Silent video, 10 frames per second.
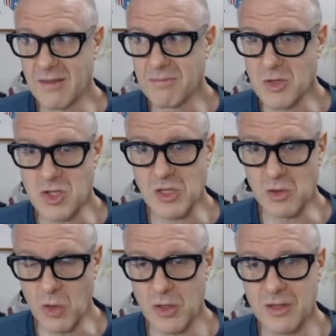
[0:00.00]

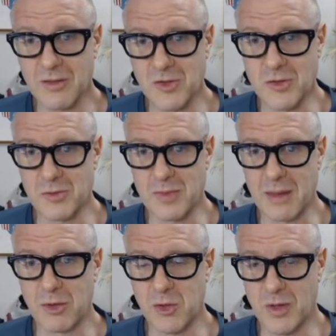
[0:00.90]
machine learning to be
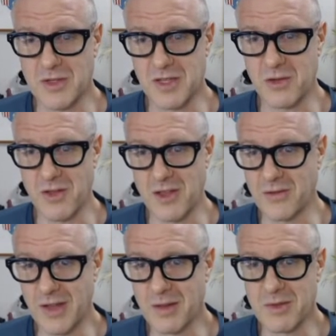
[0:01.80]
able to accelerate the
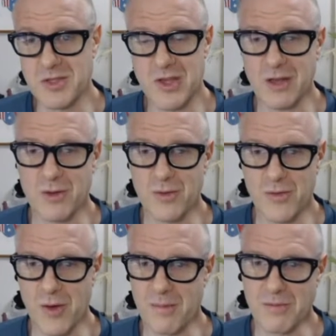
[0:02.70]
development cycle
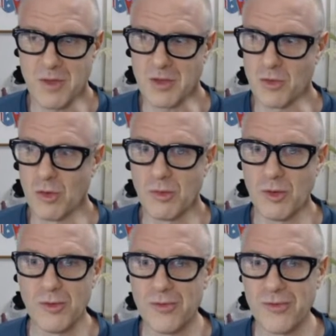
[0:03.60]
from a
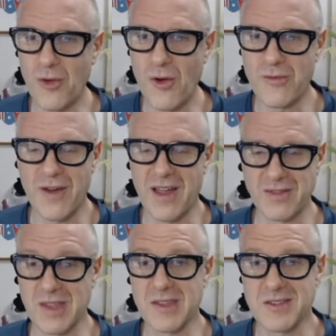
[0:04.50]
normal 4 or
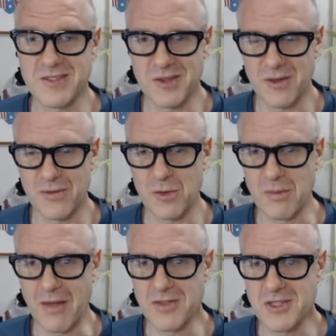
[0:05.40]
5 years to a few
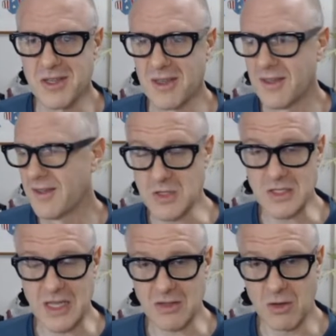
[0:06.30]
months.
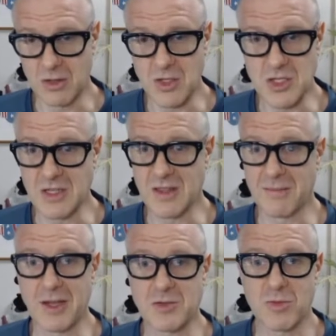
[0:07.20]
Using technology,
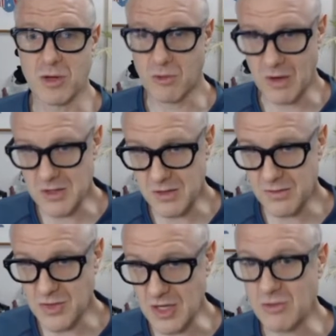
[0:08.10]
they're much more
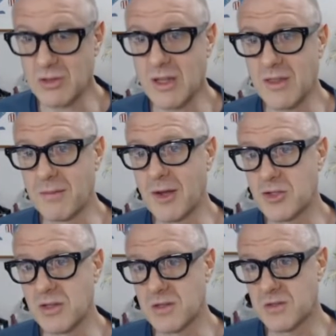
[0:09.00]
aggressive generally, they're
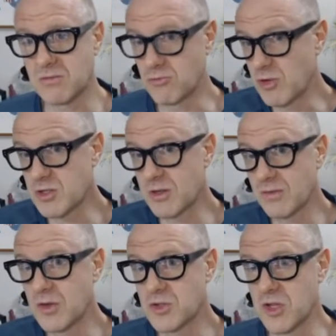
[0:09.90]
much less risk
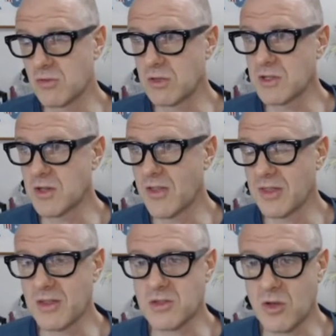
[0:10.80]
averse generally. So I
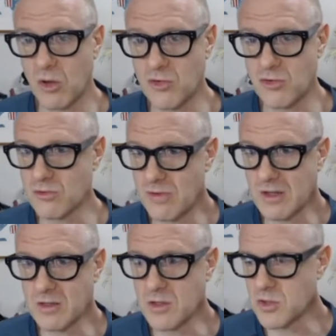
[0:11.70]
think there's cultural,
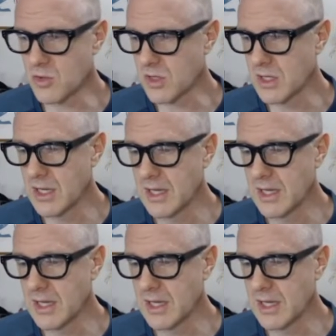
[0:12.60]
regulatory,